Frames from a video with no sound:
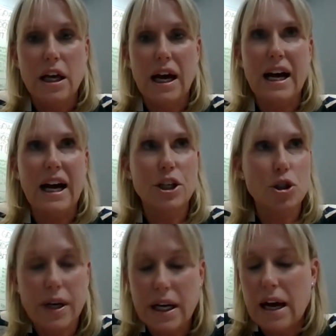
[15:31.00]
I
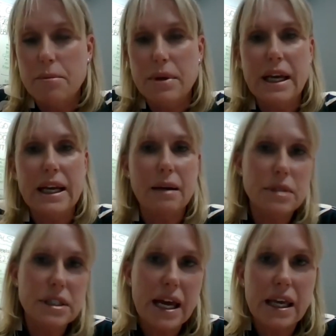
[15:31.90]
join a company and I'm
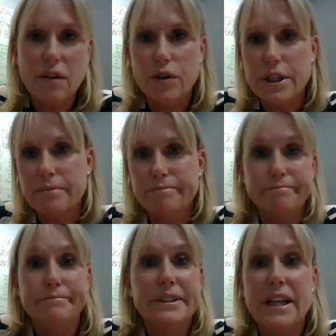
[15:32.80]
staying here for
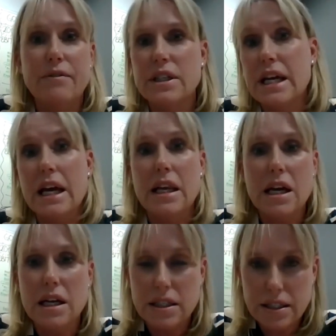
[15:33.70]
7-10
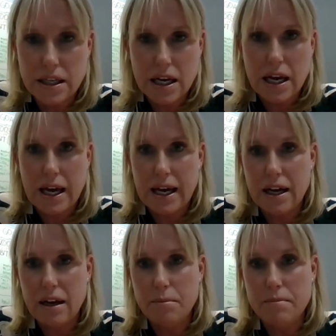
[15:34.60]
years.
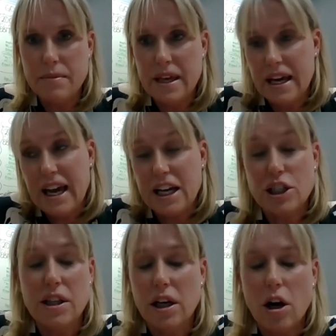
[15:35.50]

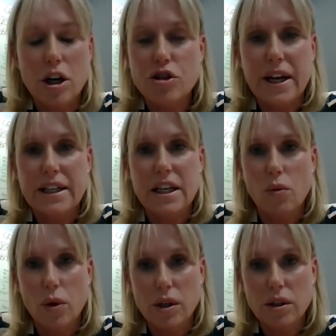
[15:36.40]
Actually, the
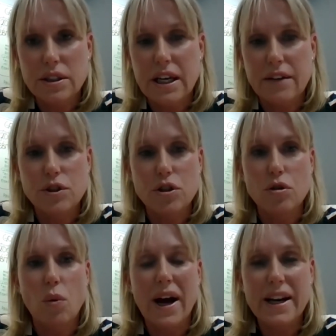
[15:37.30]
contracting world gives
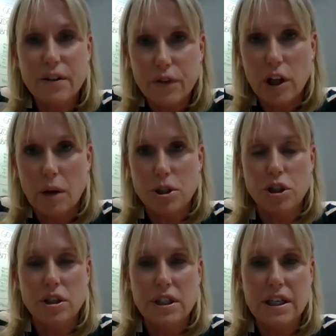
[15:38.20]
you wonderful
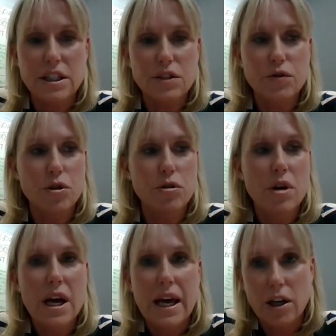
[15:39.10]
opportunities to
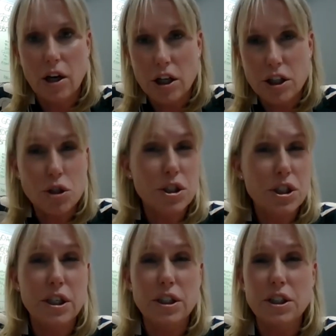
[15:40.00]
enhance your
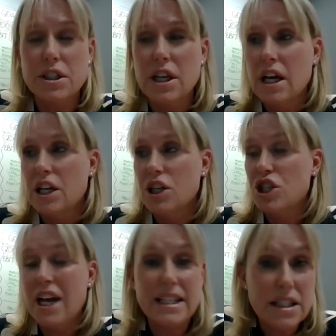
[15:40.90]
skills,
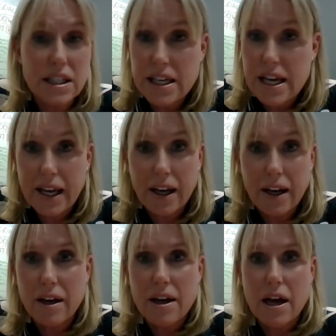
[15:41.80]
chase the tech,
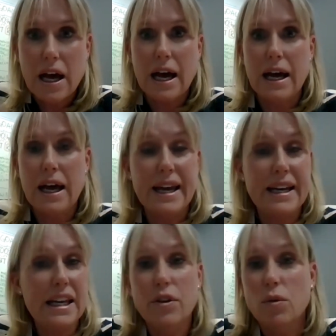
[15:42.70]
and
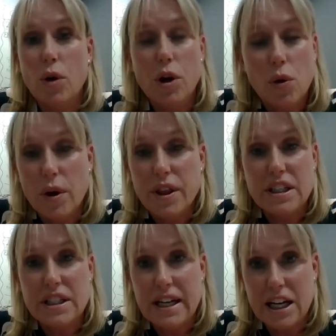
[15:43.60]
even work with
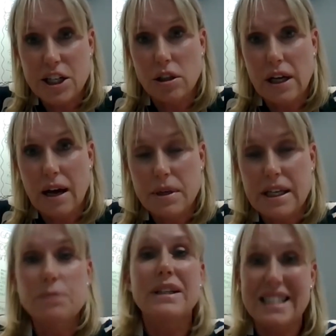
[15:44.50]
international
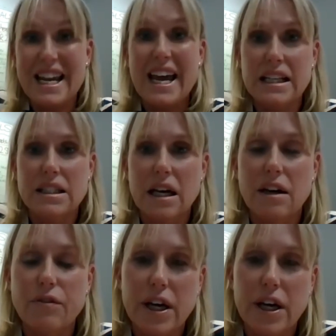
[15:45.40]
companies, but stay in South